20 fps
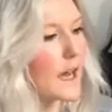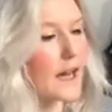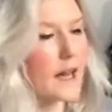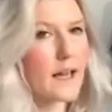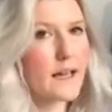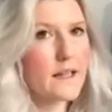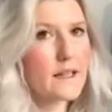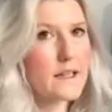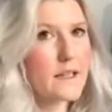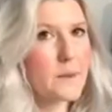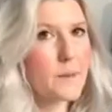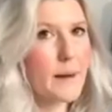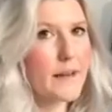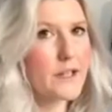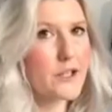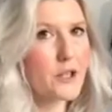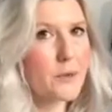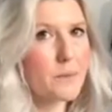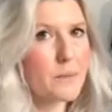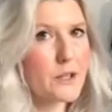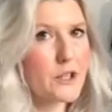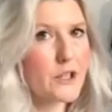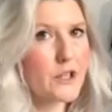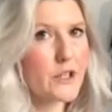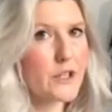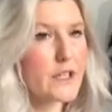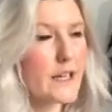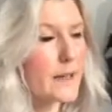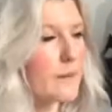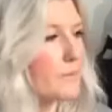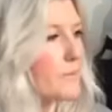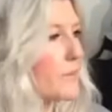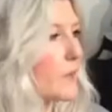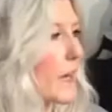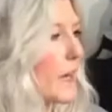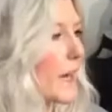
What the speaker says: and the pink jumper tucked in.